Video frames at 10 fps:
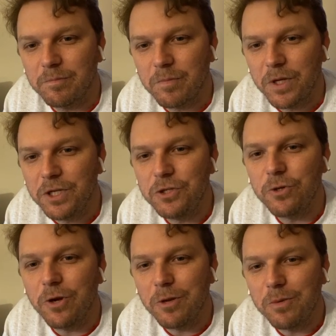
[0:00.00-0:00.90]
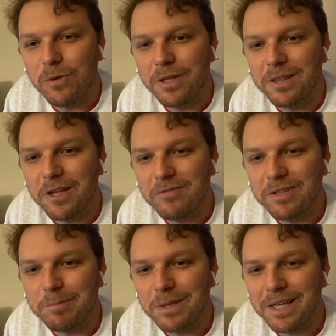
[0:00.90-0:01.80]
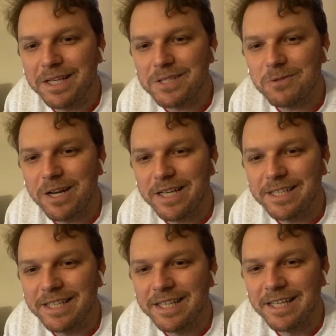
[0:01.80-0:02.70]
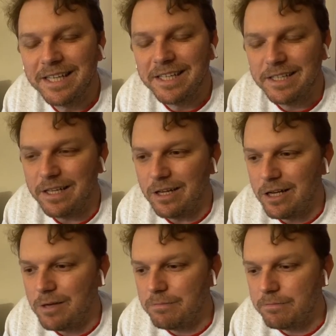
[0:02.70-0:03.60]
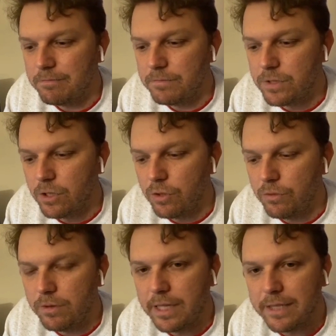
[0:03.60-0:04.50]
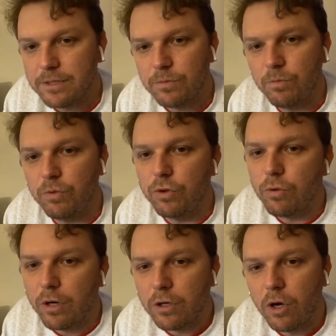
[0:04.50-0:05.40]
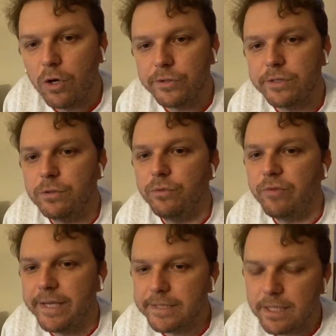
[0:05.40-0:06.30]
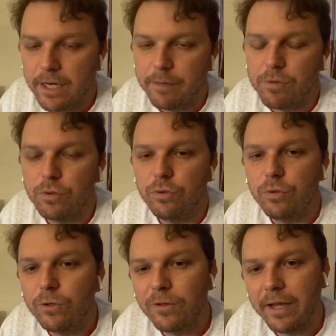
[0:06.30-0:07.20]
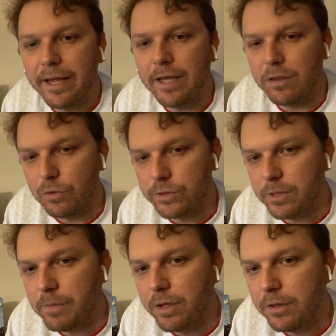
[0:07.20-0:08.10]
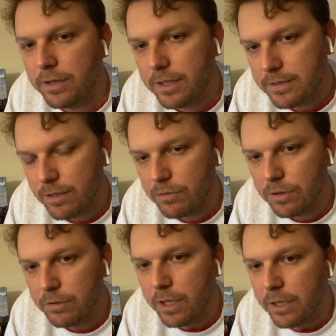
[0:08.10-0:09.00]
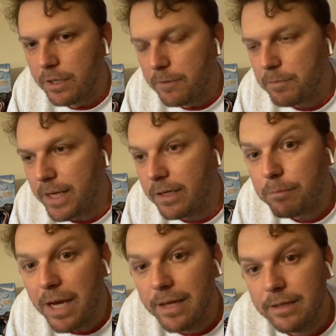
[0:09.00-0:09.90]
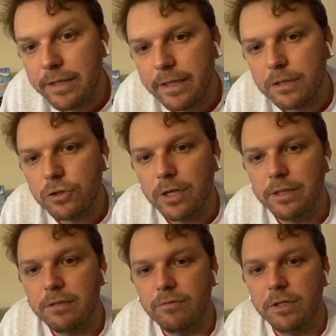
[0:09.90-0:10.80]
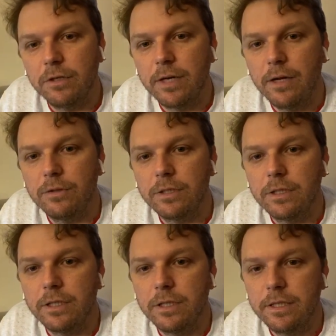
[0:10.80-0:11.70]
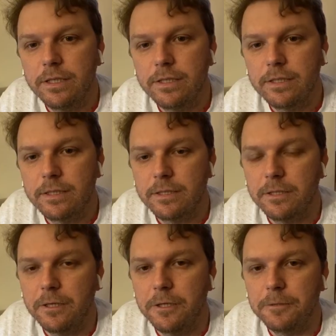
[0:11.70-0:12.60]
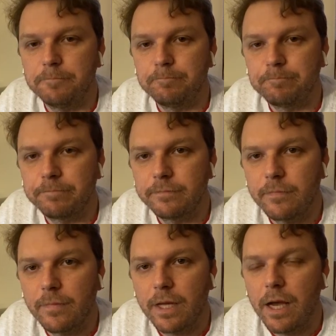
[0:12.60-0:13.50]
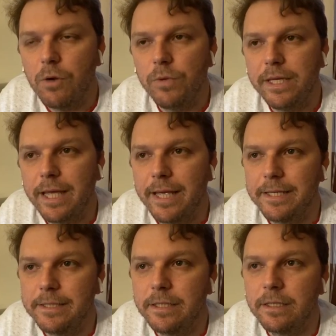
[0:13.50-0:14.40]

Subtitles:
enjoyable and lovely place, right? So that's through our calls, through FaceTime, through Google Hang, through some other things that we're kind of piloting and trying to figure out, is how we can